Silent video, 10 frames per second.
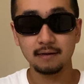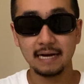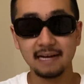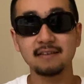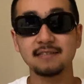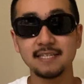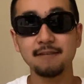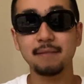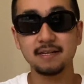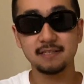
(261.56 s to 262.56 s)
I could see
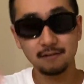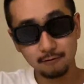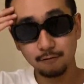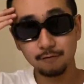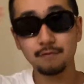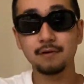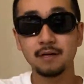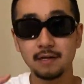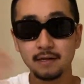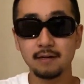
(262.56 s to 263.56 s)
myself
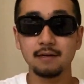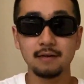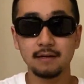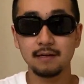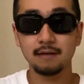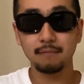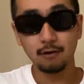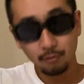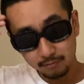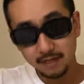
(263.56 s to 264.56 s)
in my
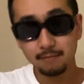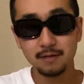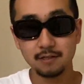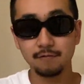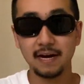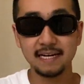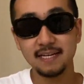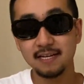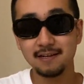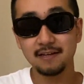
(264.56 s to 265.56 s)
own image of
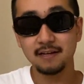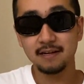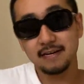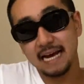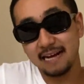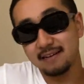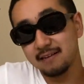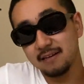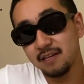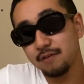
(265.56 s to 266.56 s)
idea that I
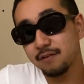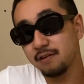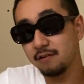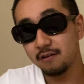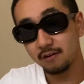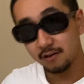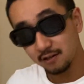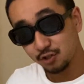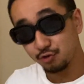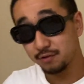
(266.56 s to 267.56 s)
could live in another
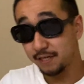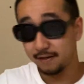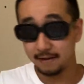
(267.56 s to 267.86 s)
country,